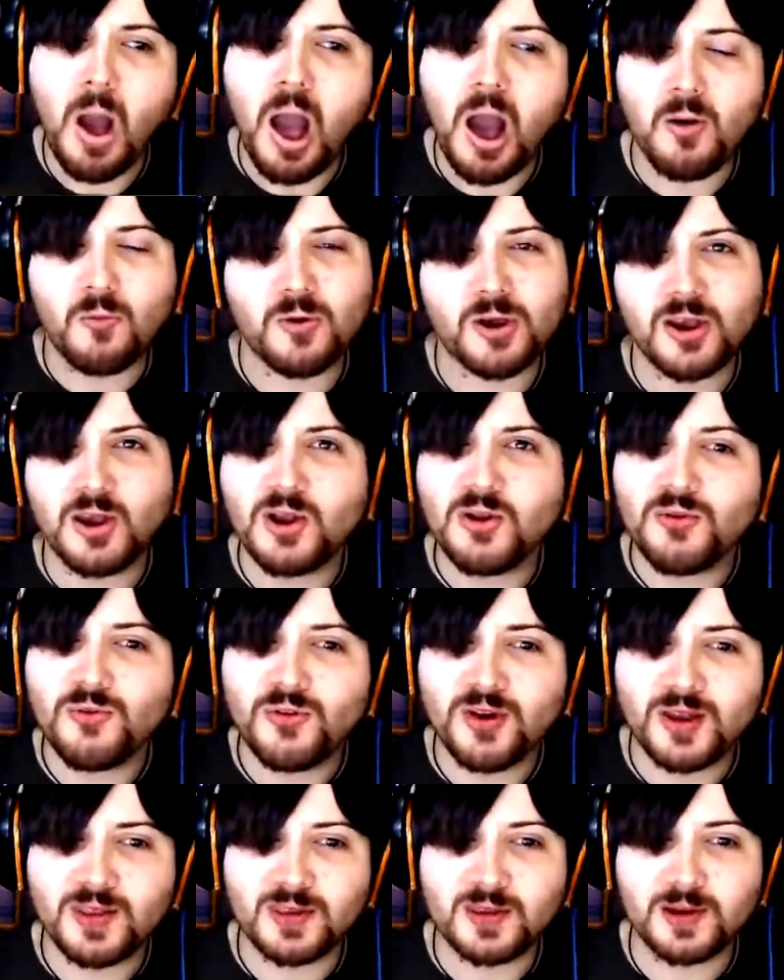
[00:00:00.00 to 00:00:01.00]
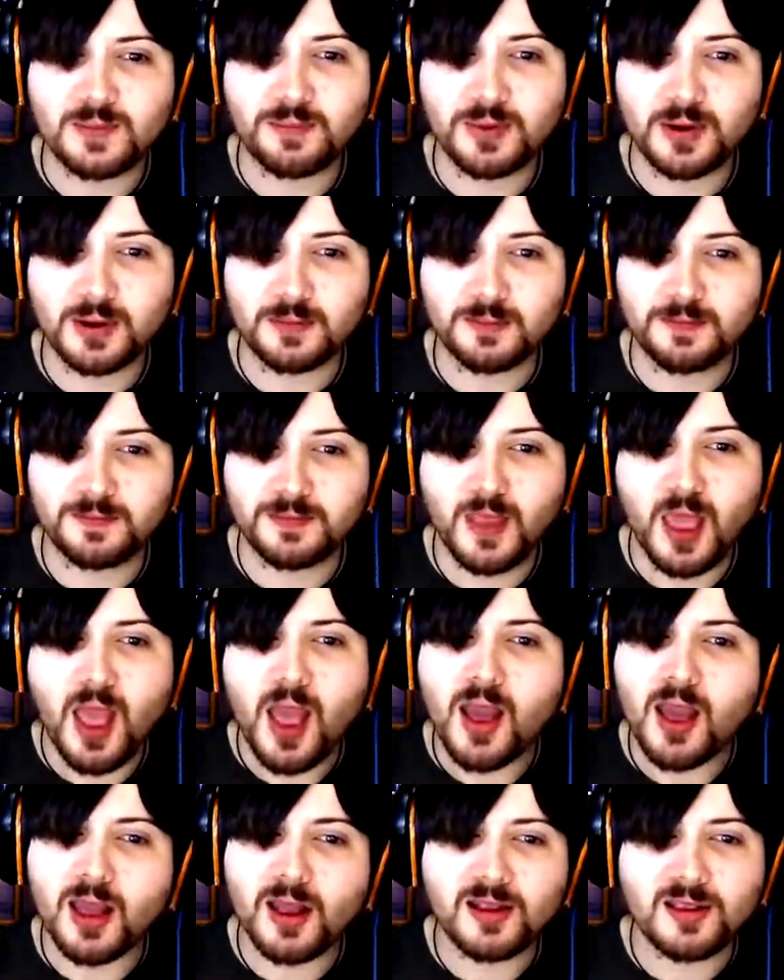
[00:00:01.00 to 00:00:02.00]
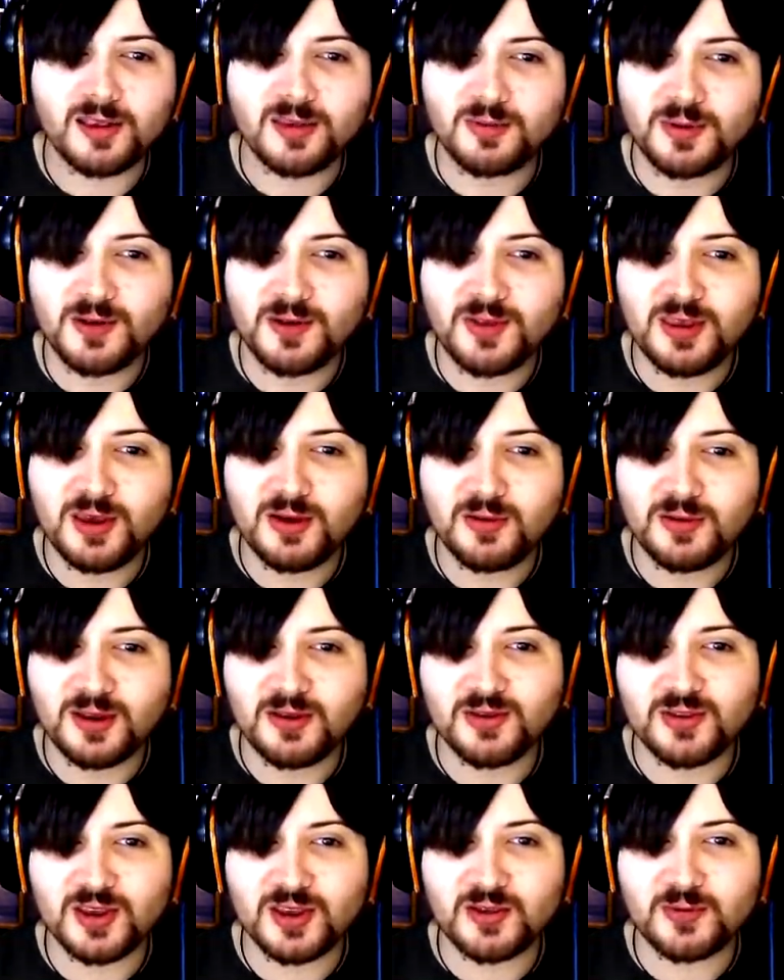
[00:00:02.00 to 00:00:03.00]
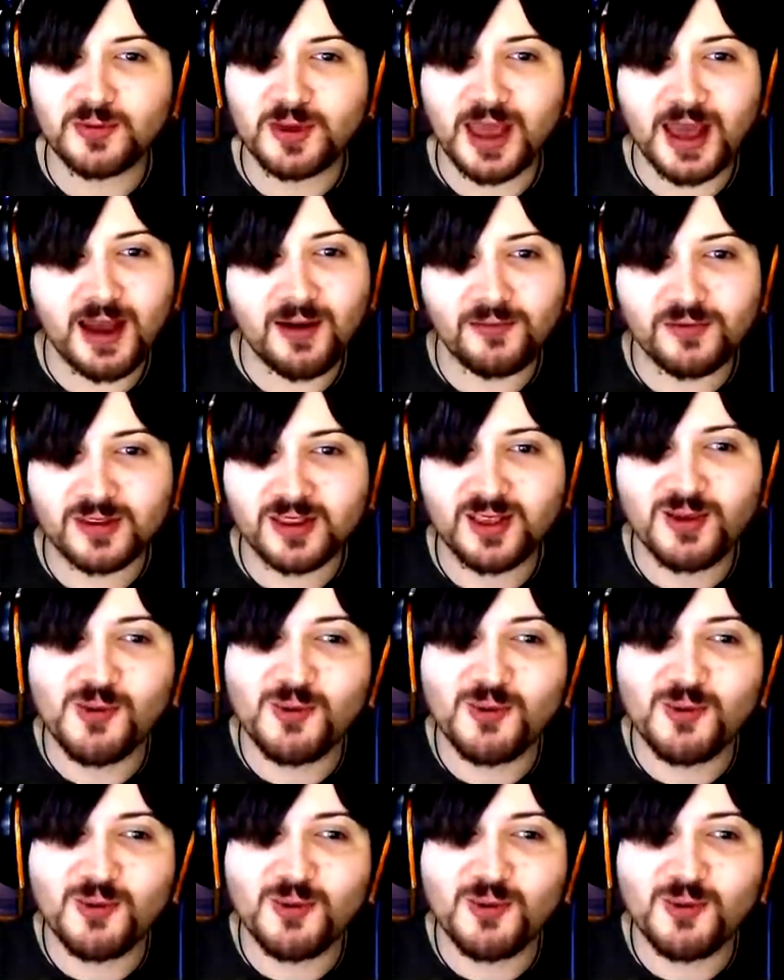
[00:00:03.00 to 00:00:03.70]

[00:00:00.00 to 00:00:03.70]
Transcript: we're gonna find our boat. It's one of the only things we have that's